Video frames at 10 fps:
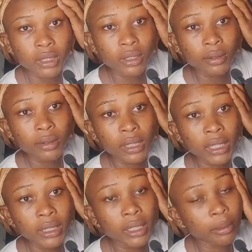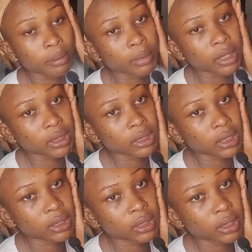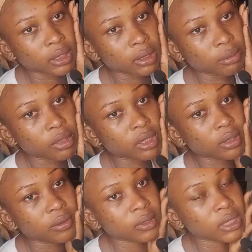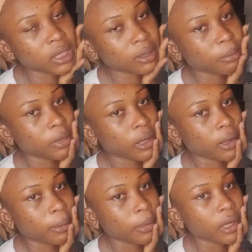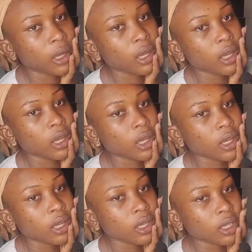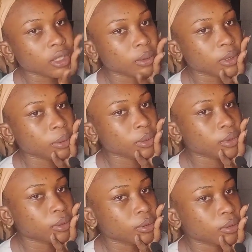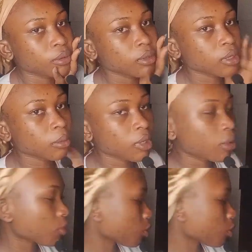It's tonight. I'm excited. I'm waiting for 10 p.m. because we're supposed to do something.